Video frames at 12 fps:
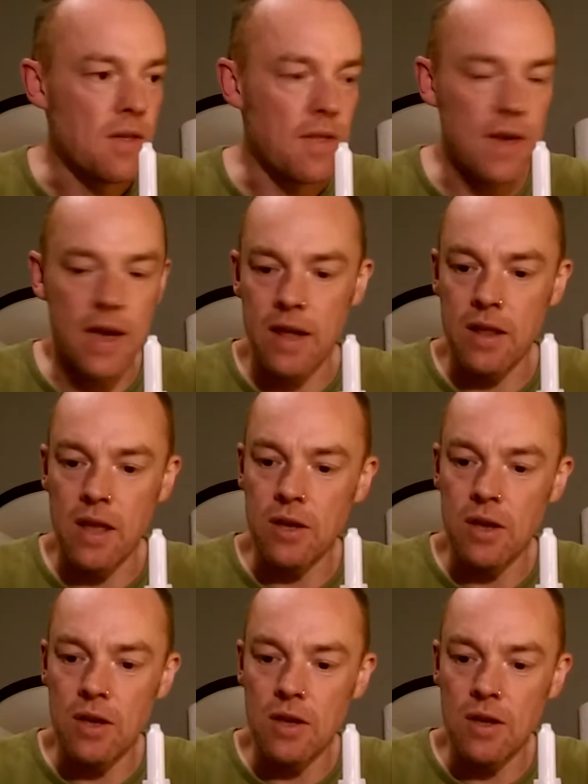then
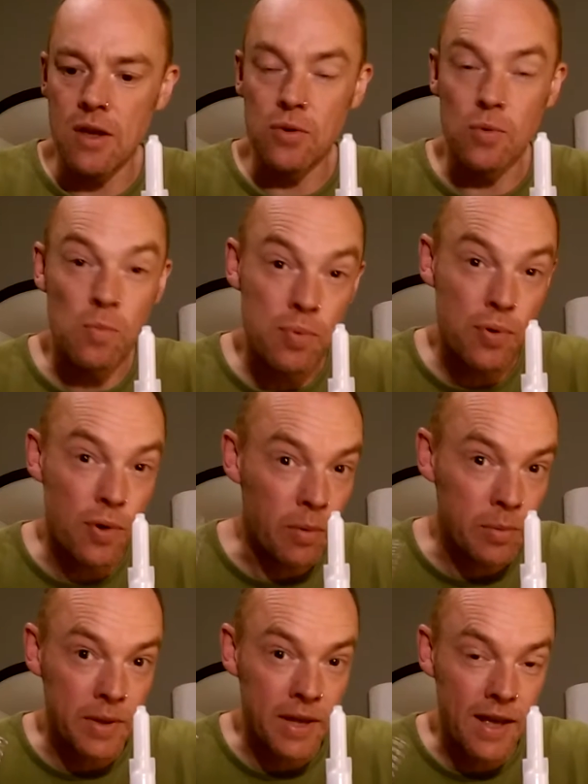you'll
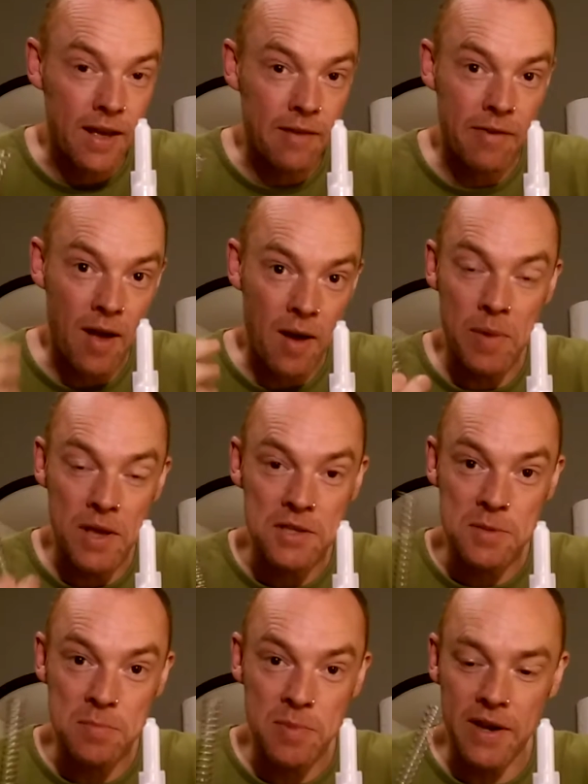probably have a
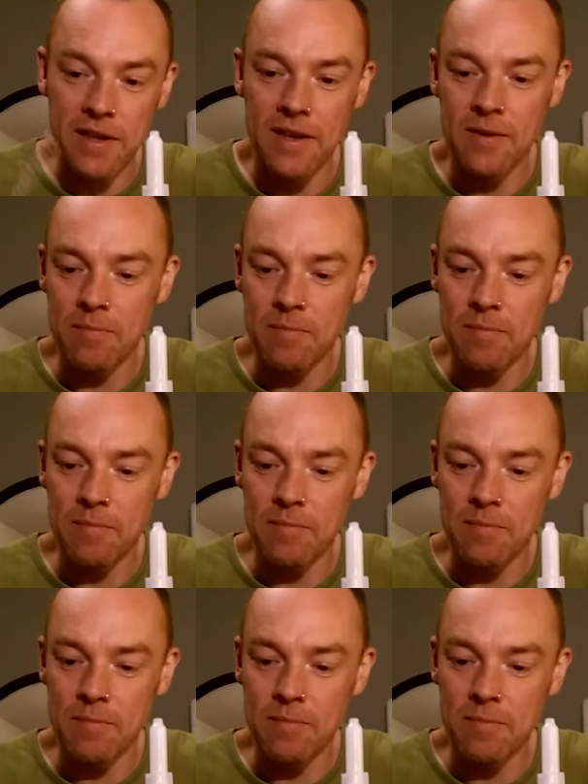bent spring,